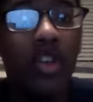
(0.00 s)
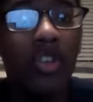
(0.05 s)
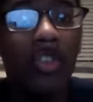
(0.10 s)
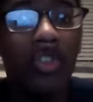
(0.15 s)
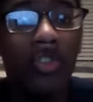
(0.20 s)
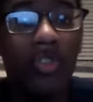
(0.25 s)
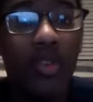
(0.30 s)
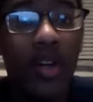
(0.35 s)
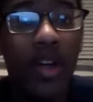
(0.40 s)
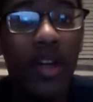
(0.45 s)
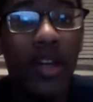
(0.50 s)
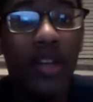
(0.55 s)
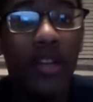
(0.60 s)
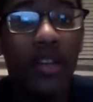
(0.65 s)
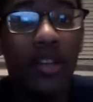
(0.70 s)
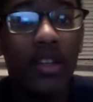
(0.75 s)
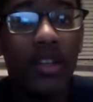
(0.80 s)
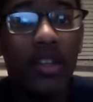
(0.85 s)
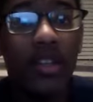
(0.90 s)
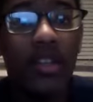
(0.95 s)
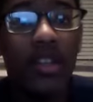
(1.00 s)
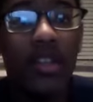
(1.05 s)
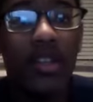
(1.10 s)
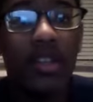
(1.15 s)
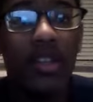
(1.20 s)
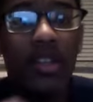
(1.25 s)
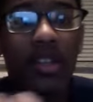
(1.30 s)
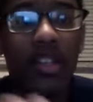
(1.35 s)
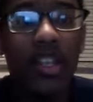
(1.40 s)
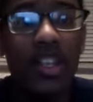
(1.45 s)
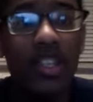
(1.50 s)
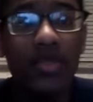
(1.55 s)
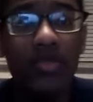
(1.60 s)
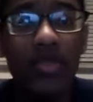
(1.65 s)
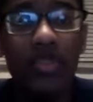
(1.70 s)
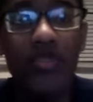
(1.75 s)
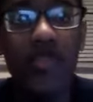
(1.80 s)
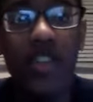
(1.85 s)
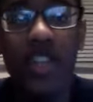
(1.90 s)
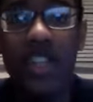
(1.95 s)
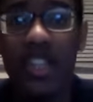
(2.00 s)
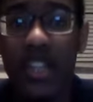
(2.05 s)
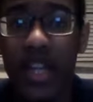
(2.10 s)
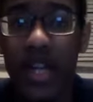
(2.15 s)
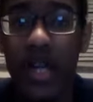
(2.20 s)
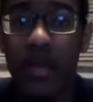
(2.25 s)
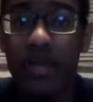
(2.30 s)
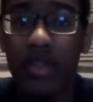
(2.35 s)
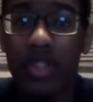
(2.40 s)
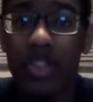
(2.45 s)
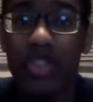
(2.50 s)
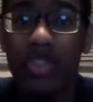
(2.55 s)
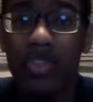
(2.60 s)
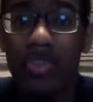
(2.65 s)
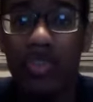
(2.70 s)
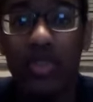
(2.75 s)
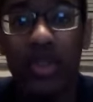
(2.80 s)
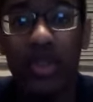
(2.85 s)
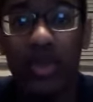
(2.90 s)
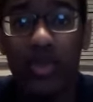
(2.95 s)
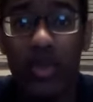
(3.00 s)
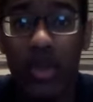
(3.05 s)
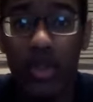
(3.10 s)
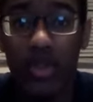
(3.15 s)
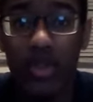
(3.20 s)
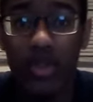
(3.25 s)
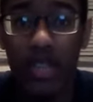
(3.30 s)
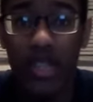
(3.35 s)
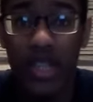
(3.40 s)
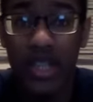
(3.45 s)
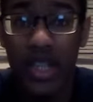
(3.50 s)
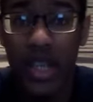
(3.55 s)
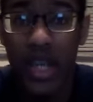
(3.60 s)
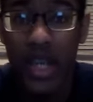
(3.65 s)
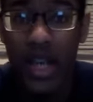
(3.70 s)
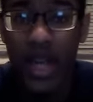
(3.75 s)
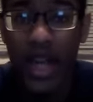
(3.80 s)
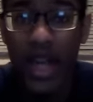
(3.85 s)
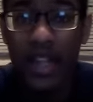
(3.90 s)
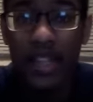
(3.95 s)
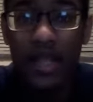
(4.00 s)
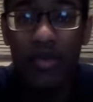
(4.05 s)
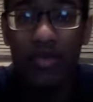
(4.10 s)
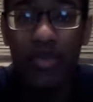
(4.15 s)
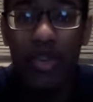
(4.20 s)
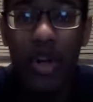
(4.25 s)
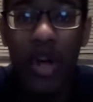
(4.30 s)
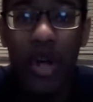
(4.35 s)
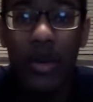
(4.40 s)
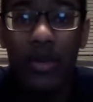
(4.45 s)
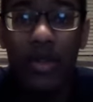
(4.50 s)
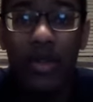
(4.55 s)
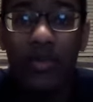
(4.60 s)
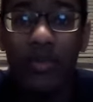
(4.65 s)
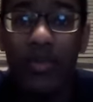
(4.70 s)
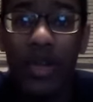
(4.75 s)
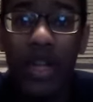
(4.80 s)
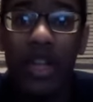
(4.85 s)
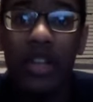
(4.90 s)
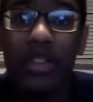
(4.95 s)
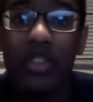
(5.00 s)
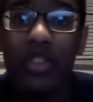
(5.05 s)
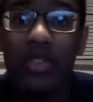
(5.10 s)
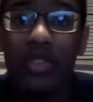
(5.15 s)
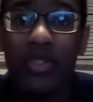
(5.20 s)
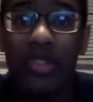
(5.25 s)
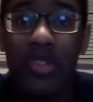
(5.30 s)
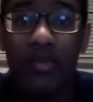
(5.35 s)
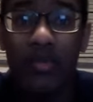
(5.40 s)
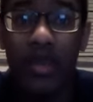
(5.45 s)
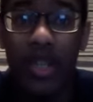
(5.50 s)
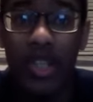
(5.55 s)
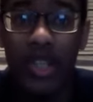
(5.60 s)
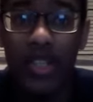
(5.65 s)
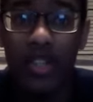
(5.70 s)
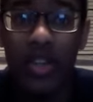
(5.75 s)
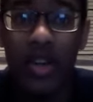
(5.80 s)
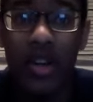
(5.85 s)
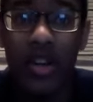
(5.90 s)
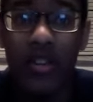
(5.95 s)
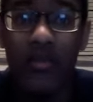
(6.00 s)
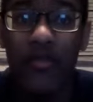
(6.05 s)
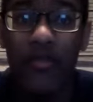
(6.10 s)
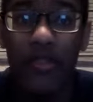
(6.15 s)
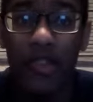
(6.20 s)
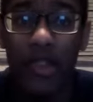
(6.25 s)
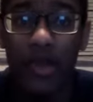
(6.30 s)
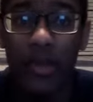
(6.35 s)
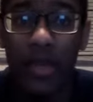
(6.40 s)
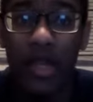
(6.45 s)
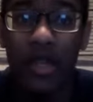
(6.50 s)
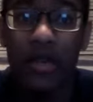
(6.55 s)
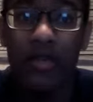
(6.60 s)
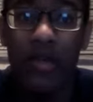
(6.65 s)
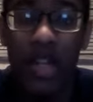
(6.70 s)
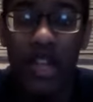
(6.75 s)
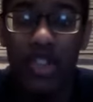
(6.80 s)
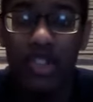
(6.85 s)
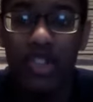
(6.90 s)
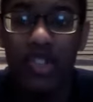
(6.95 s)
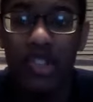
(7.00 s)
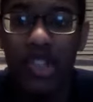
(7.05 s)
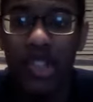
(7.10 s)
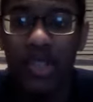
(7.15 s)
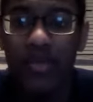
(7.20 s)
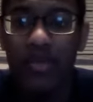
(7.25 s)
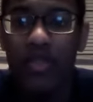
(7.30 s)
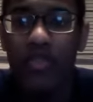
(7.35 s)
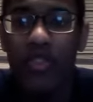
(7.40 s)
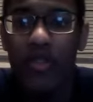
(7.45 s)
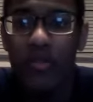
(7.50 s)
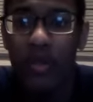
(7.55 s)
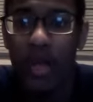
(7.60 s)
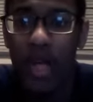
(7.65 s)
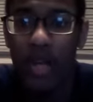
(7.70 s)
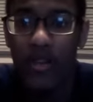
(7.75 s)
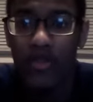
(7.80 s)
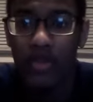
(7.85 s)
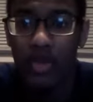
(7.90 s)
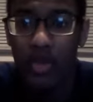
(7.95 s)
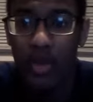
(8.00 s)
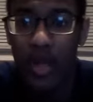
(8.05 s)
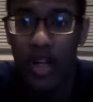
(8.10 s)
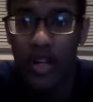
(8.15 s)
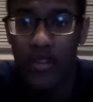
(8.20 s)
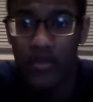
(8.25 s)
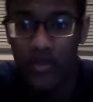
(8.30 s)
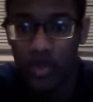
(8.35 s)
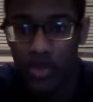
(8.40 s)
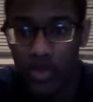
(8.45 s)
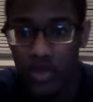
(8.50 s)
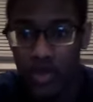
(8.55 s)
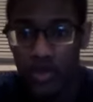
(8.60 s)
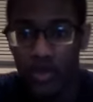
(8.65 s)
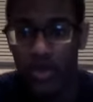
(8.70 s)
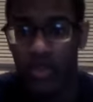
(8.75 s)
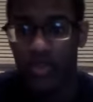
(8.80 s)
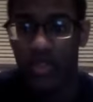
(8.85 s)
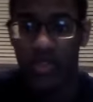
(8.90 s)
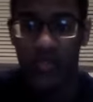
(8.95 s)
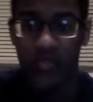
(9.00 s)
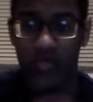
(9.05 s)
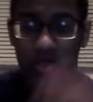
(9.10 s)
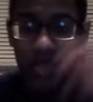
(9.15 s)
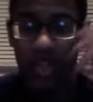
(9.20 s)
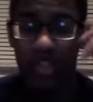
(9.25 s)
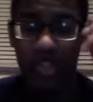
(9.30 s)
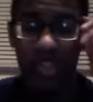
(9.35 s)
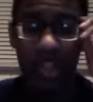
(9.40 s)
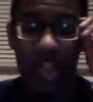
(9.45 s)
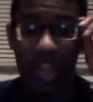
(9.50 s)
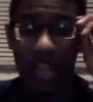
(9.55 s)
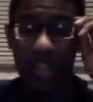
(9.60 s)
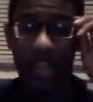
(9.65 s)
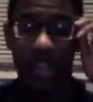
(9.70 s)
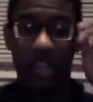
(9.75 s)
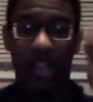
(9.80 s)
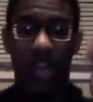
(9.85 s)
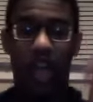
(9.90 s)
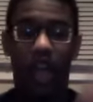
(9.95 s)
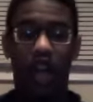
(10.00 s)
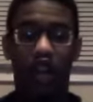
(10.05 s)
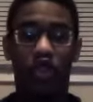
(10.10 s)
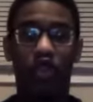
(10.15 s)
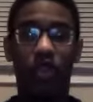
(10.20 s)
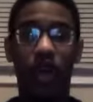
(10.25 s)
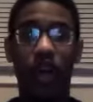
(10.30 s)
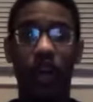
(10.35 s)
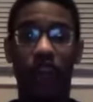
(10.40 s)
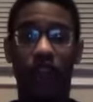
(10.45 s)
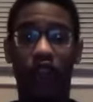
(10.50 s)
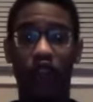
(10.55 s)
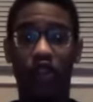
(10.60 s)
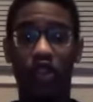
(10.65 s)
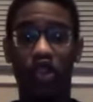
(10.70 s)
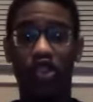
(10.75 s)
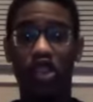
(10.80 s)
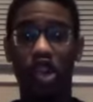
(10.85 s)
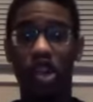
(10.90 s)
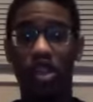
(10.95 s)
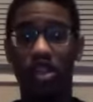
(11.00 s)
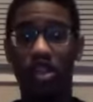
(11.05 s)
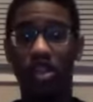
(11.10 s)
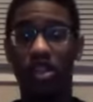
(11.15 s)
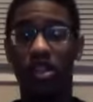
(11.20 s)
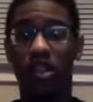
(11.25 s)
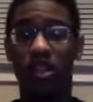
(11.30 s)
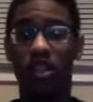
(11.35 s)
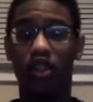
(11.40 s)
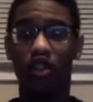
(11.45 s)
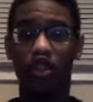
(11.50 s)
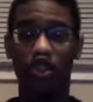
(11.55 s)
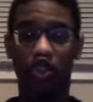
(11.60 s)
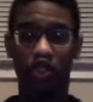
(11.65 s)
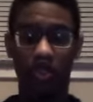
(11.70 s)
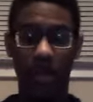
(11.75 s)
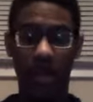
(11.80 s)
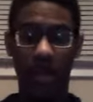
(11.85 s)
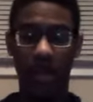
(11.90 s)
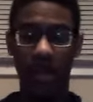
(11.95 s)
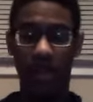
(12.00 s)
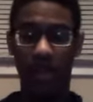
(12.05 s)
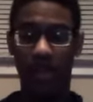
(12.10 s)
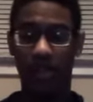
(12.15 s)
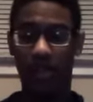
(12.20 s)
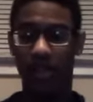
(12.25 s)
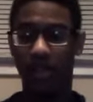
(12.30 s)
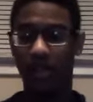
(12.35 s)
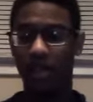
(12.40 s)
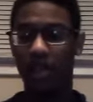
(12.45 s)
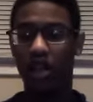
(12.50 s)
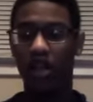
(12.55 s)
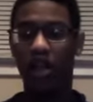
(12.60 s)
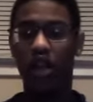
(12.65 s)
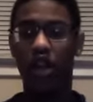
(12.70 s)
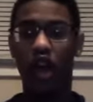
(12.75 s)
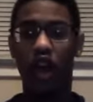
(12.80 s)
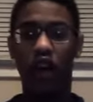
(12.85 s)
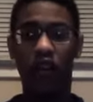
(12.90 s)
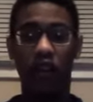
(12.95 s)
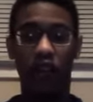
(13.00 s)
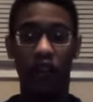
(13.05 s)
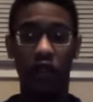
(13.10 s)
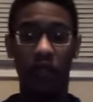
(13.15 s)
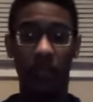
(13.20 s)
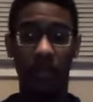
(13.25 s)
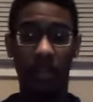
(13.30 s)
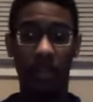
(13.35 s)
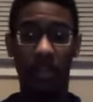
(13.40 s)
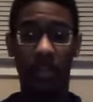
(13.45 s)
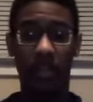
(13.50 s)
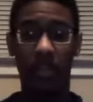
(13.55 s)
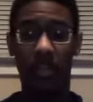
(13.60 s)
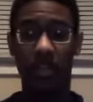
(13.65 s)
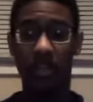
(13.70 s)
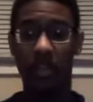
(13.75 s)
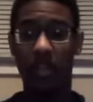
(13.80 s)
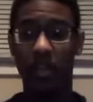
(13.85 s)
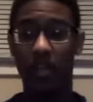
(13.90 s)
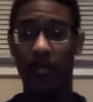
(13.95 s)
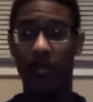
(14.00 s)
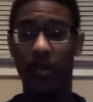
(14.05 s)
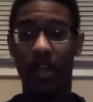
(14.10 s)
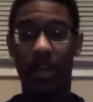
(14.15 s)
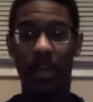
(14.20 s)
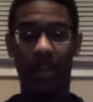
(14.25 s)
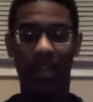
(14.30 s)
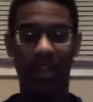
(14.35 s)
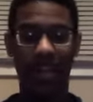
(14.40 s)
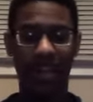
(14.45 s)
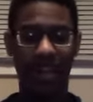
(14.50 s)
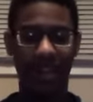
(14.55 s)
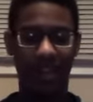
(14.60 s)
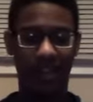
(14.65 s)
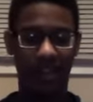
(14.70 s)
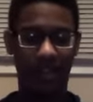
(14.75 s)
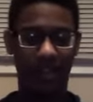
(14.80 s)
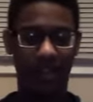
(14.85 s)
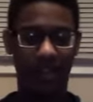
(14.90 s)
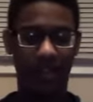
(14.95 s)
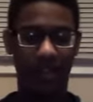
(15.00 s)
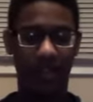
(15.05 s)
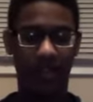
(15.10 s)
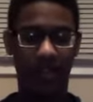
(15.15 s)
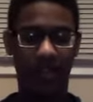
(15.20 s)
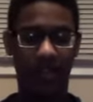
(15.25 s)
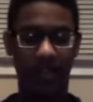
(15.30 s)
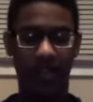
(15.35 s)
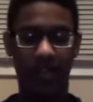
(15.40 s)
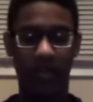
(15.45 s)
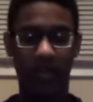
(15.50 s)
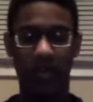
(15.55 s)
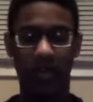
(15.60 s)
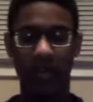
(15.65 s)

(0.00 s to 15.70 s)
Shrek, this movie established DreamWorks as a prime competitor to Pixar in film animation. This movie paved the way for DreamWorks and franchises. You have franchises like Shrek, Kung Fu Panda, Madagascar,